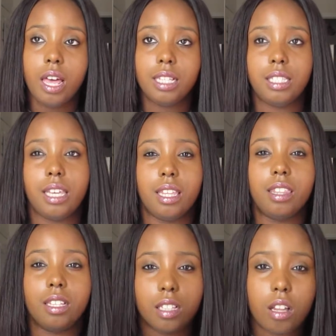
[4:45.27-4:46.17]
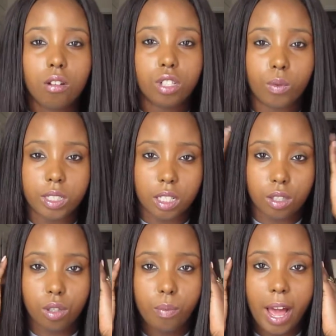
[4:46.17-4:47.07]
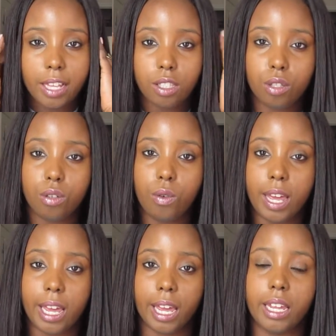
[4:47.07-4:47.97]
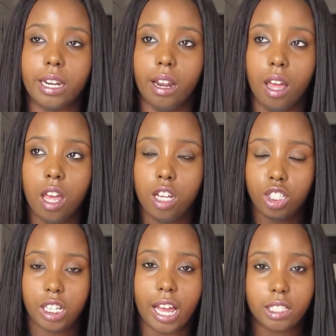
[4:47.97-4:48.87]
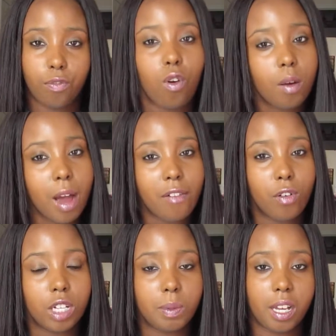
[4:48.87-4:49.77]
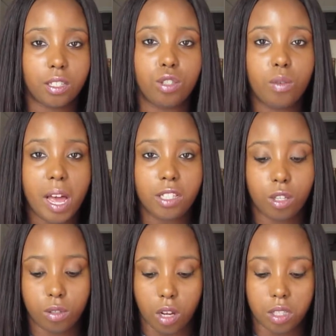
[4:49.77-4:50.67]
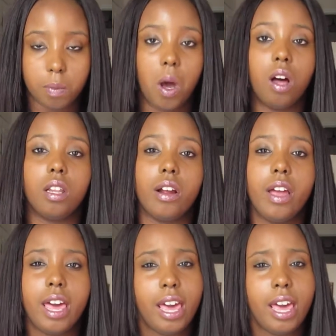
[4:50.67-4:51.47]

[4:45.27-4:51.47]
said that this closure was a 2x2, and she likes 4x4s because 2x2s are smaller,